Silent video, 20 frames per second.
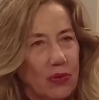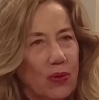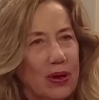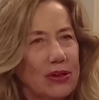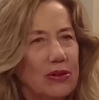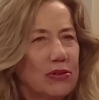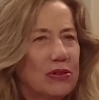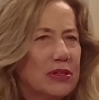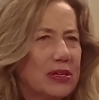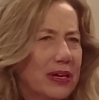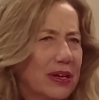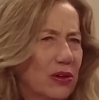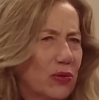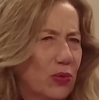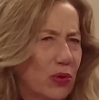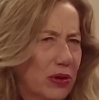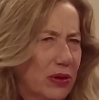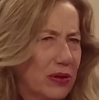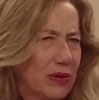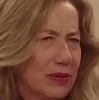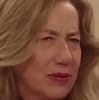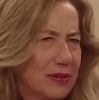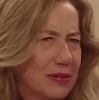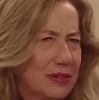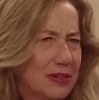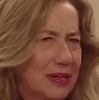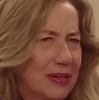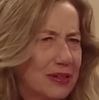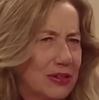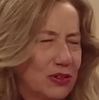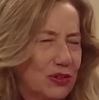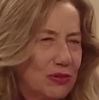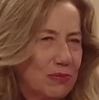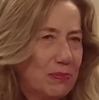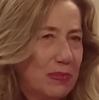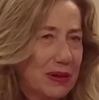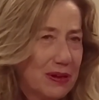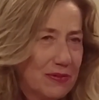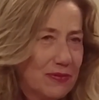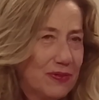Why do tech workers tend to
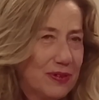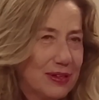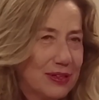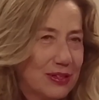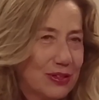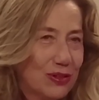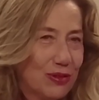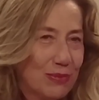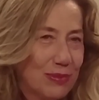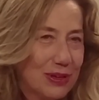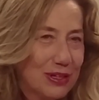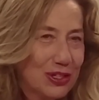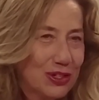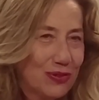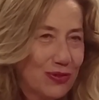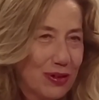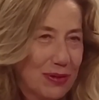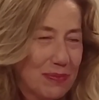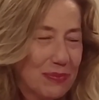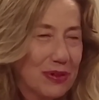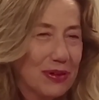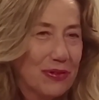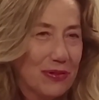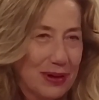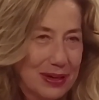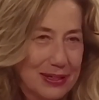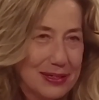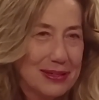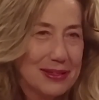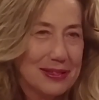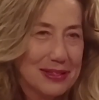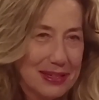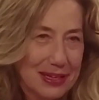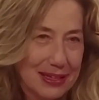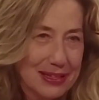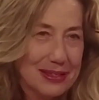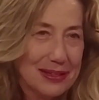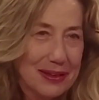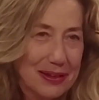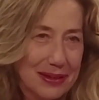benefit so much from Crisis
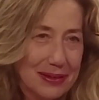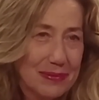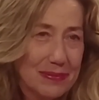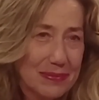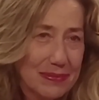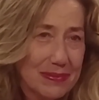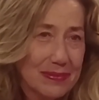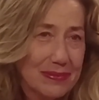Text Line?